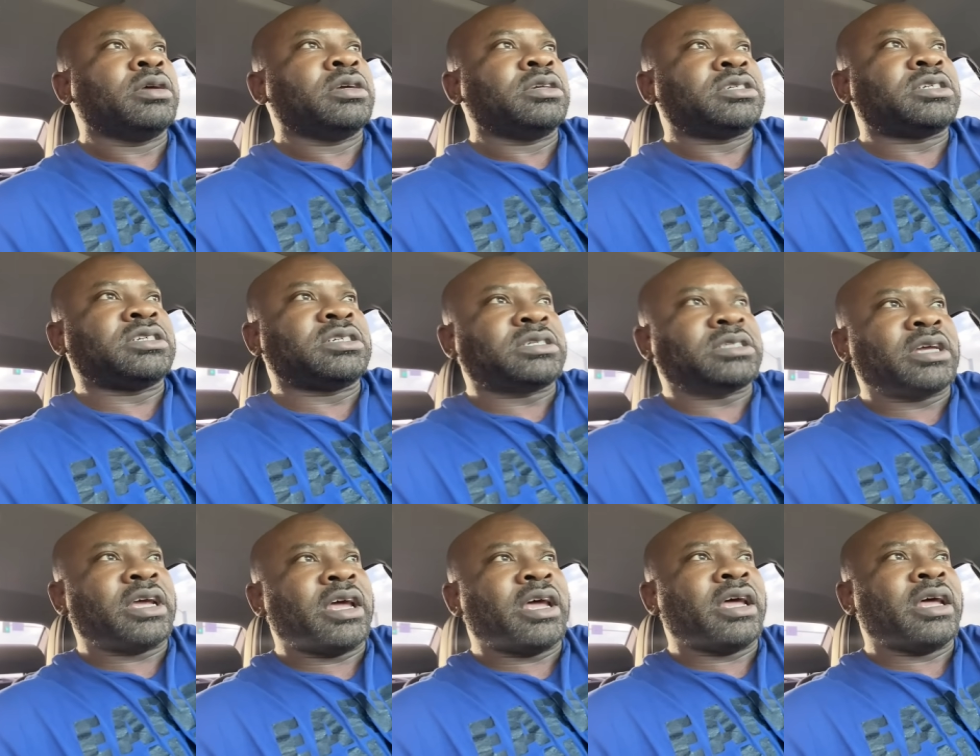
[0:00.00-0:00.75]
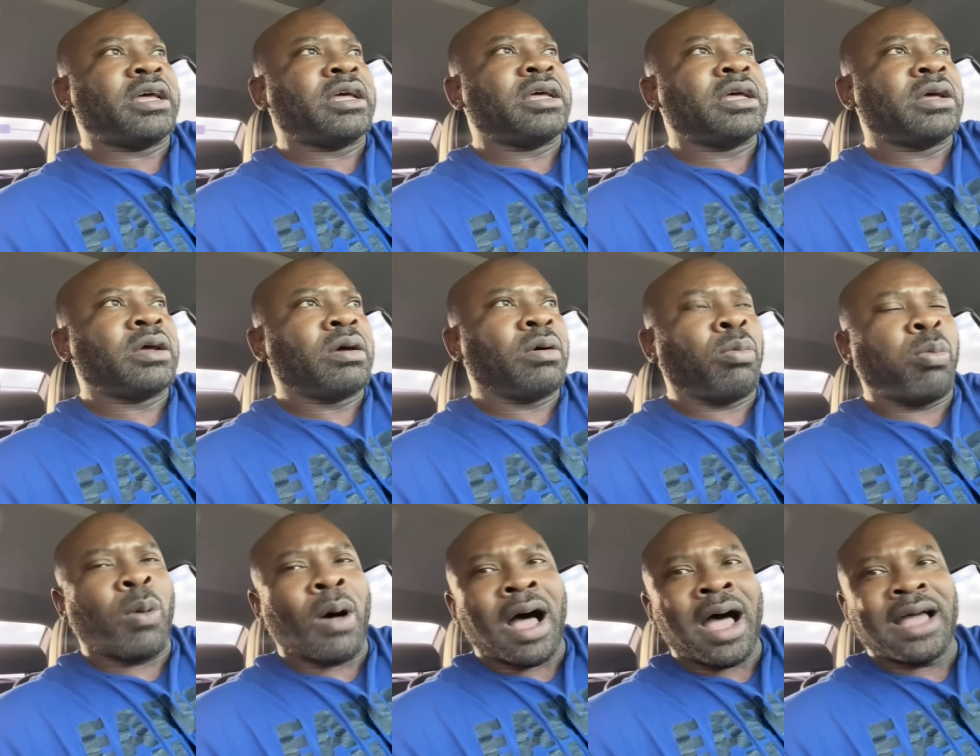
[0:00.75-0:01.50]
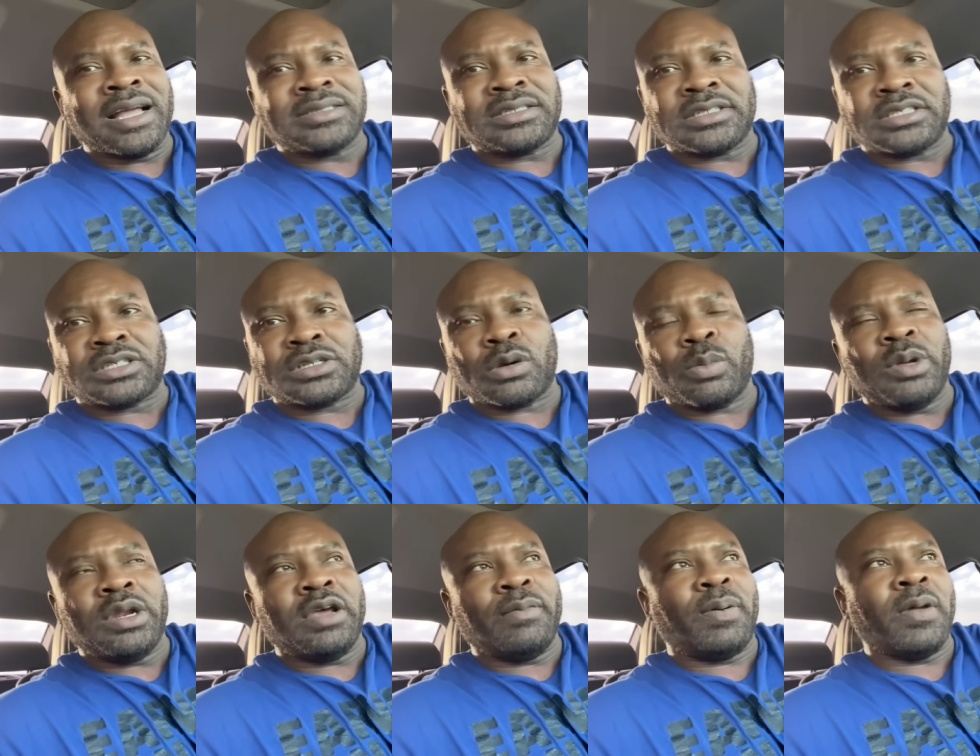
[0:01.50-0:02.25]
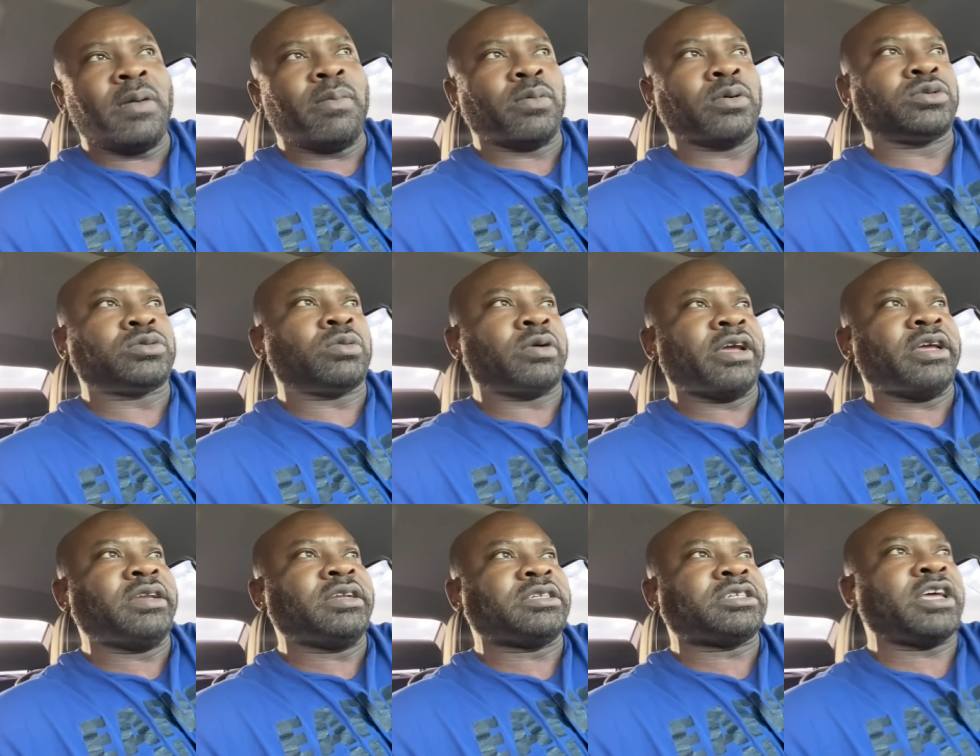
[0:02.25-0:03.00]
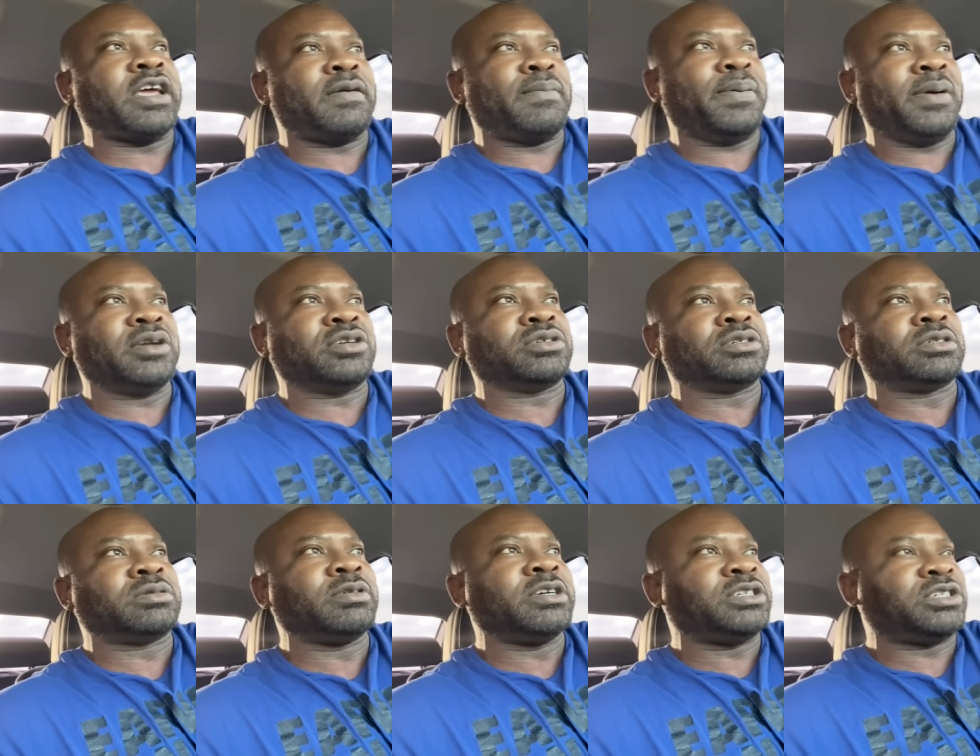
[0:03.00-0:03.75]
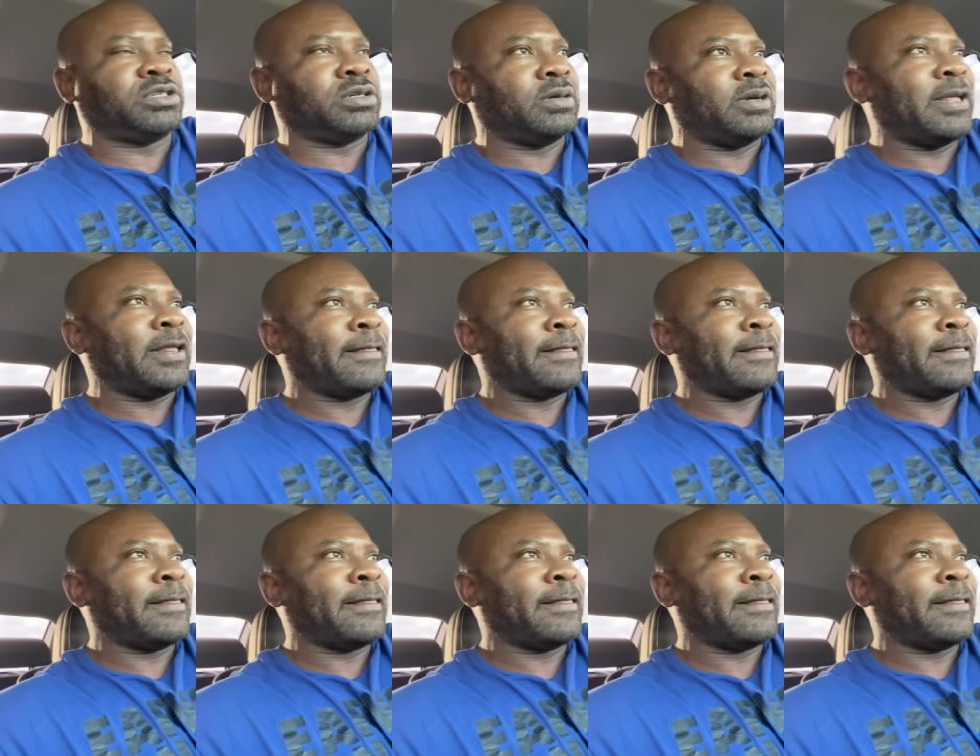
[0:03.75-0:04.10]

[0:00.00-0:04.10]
She said, why is there so many people waiting to take pictures with you?